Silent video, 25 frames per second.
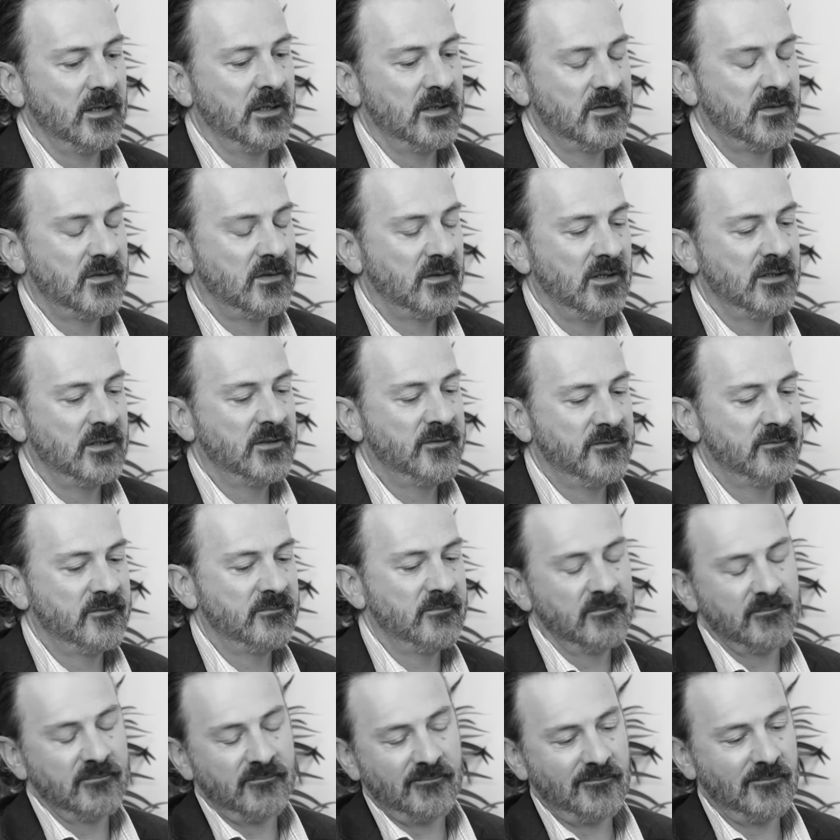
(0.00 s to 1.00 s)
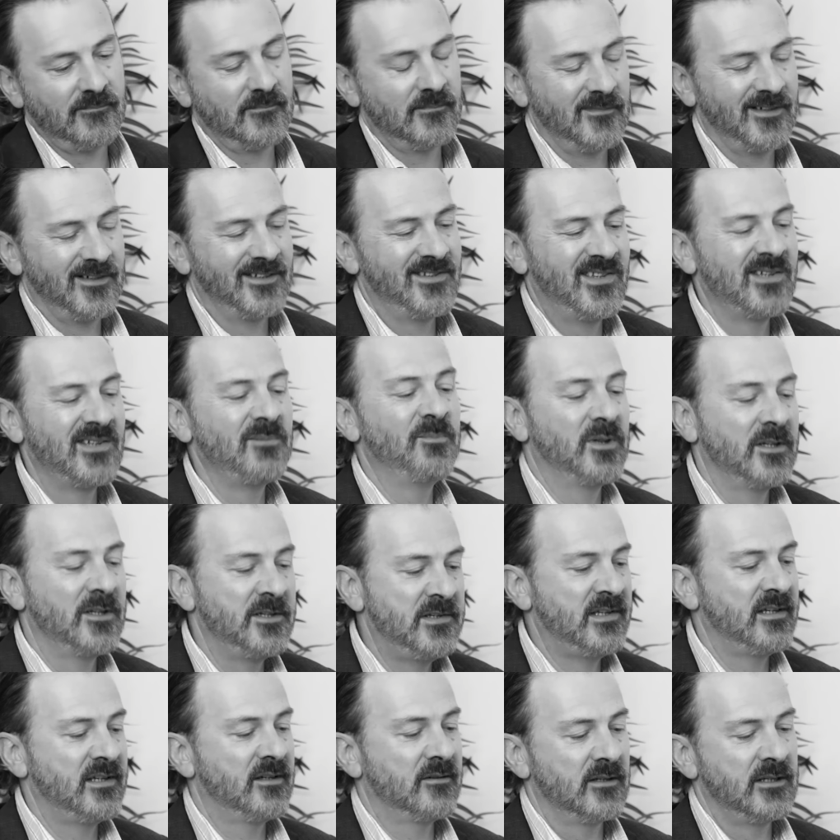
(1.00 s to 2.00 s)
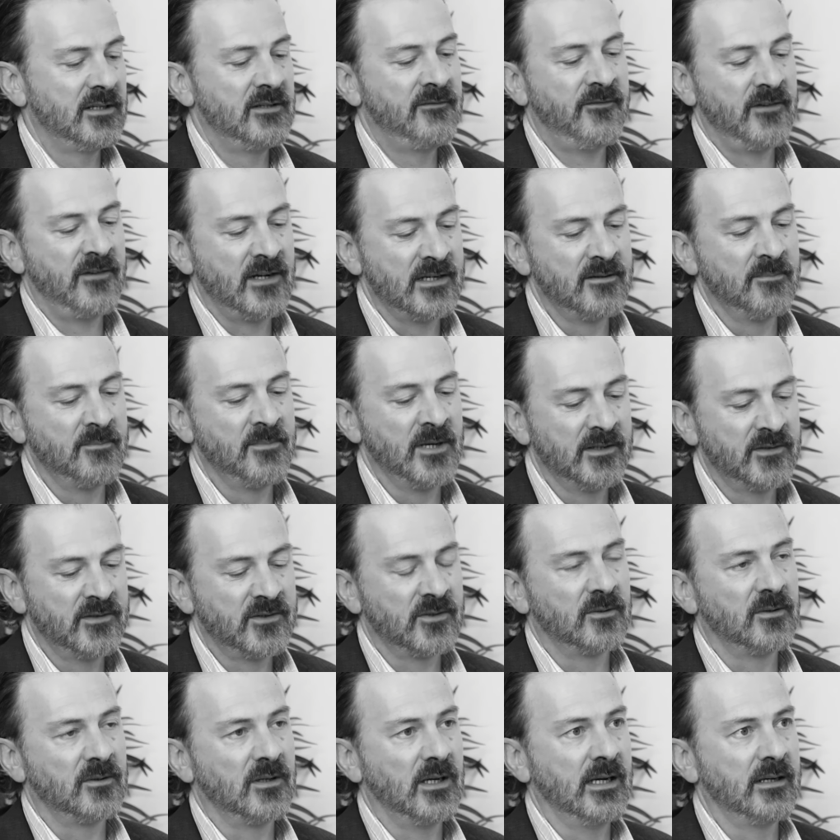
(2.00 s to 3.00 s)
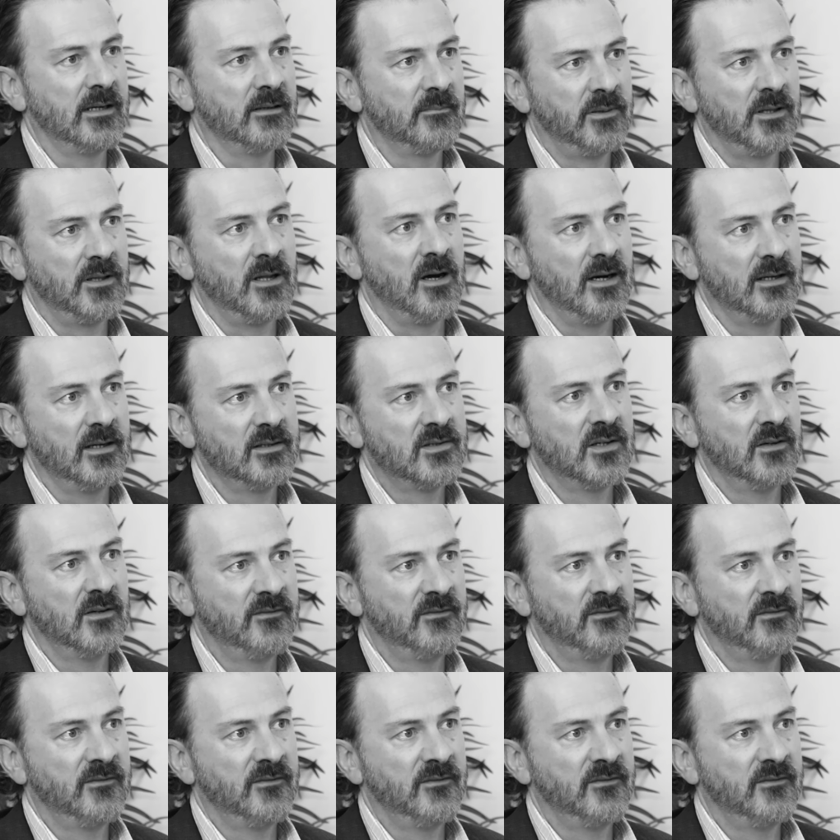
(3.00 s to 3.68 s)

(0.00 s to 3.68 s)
There's there's simplistically fundamental and applied.